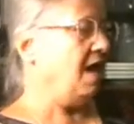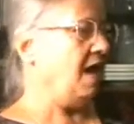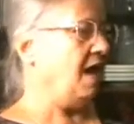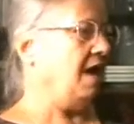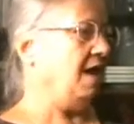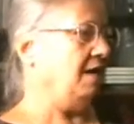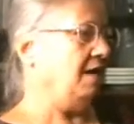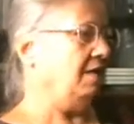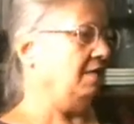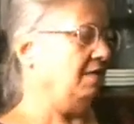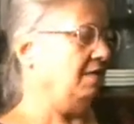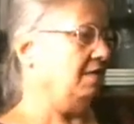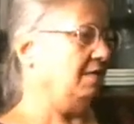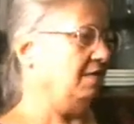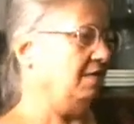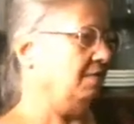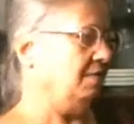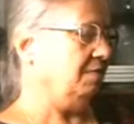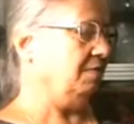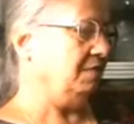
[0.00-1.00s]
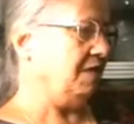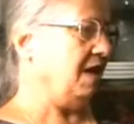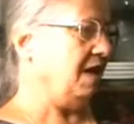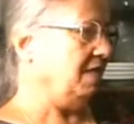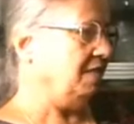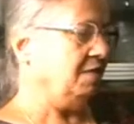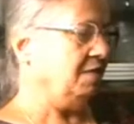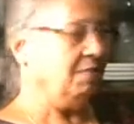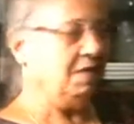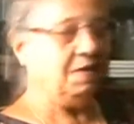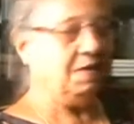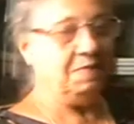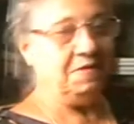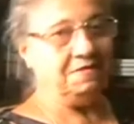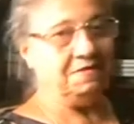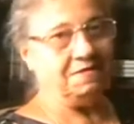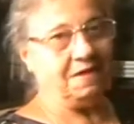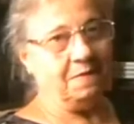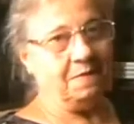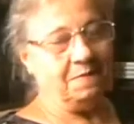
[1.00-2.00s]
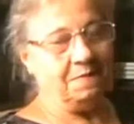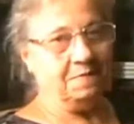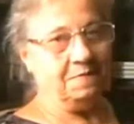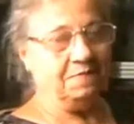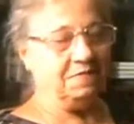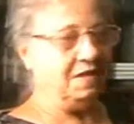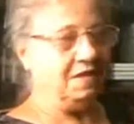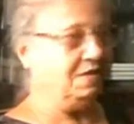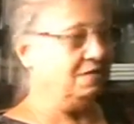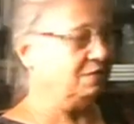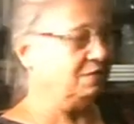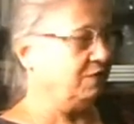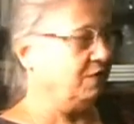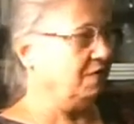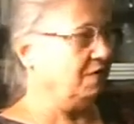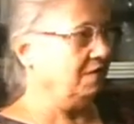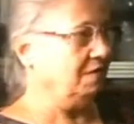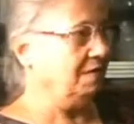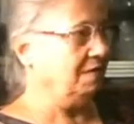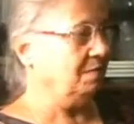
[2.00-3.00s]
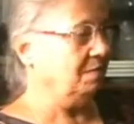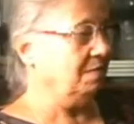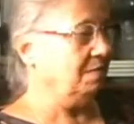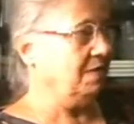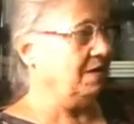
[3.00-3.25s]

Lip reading: and the other maybe some things for the